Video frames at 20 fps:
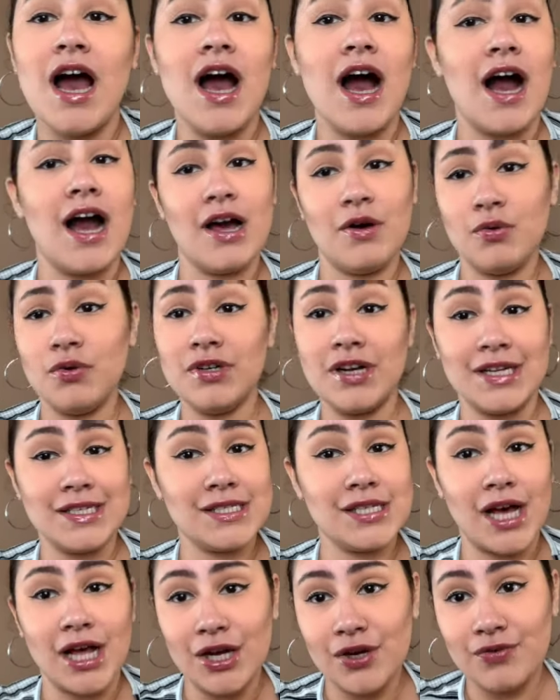I will not
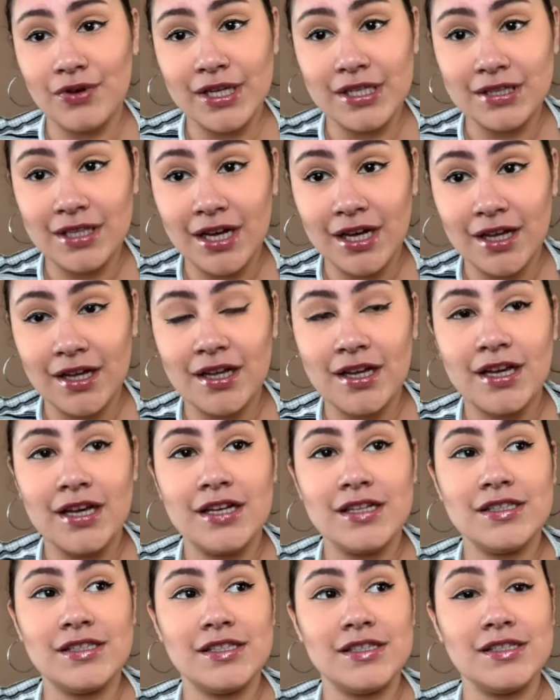tolerate that.
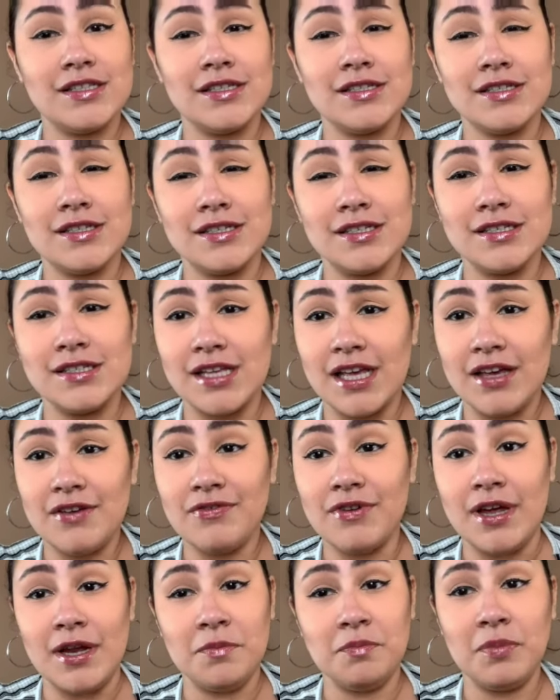This is a safe
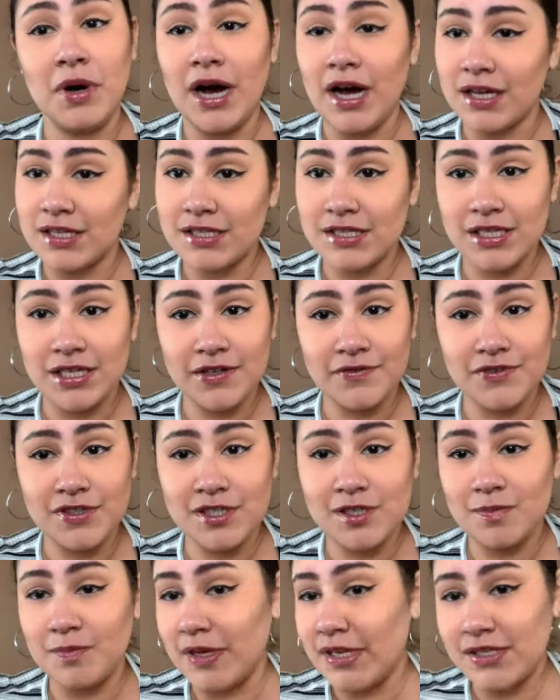and positive
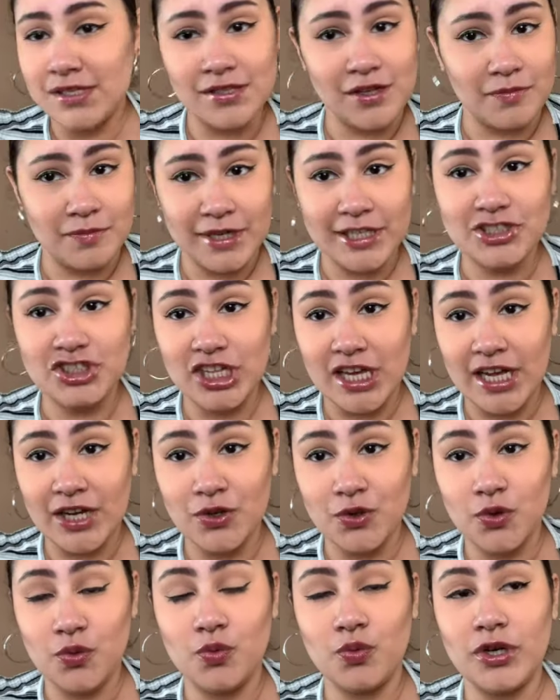space on my channel.